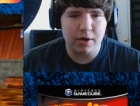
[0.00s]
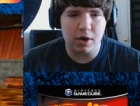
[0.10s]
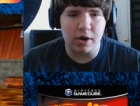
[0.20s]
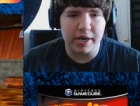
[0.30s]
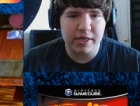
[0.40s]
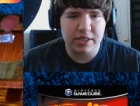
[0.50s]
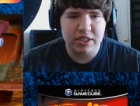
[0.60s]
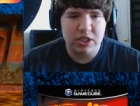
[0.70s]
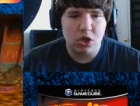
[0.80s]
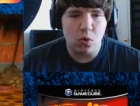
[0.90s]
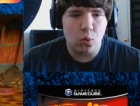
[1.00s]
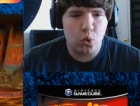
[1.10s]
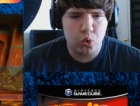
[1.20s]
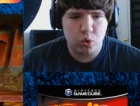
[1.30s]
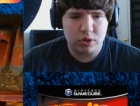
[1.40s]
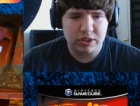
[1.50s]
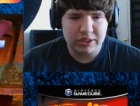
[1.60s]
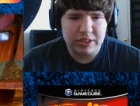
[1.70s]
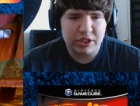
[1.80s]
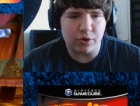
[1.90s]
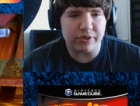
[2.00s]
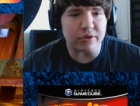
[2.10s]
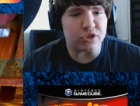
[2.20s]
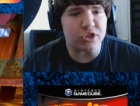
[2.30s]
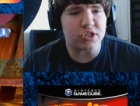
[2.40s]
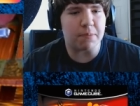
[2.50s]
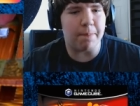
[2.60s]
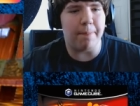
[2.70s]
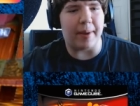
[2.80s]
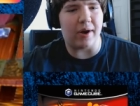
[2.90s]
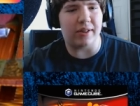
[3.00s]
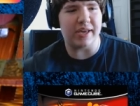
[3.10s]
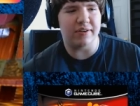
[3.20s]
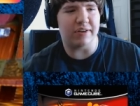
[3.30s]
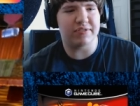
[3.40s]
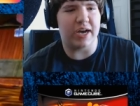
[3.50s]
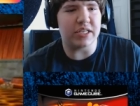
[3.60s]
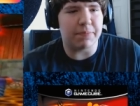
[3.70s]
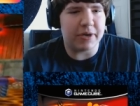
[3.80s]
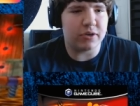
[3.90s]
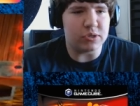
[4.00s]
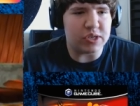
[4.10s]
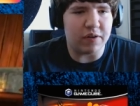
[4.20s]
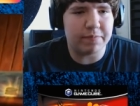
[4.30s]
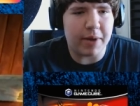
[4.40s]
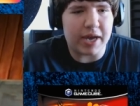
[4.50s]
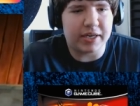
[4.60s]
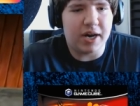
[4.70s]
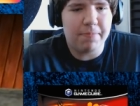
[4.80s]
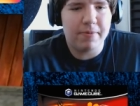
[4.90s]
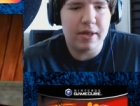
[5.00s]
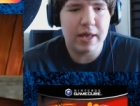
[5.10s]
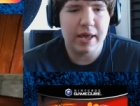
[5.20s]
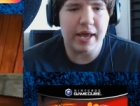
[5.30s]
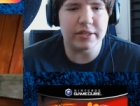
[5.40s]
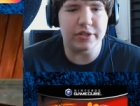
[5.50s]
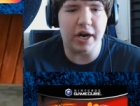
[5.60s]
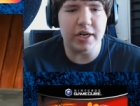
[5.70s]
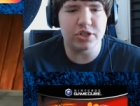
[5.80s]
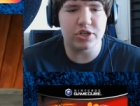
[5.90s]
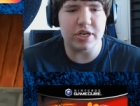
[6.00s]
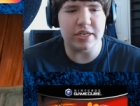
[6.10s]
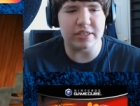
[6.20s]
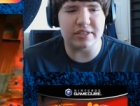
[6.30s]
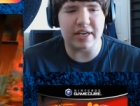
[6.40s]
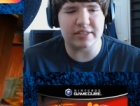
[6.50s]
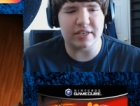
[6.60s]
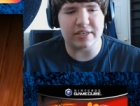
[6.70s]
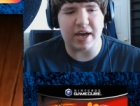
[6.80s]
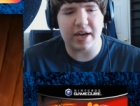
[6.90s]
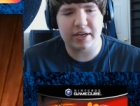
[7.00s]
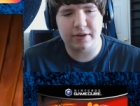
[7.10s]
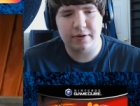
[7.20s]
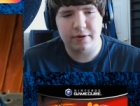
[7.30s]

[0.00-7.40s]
Alright. You know, there's just barely enough time to pick yourself back up and dodge his next attack.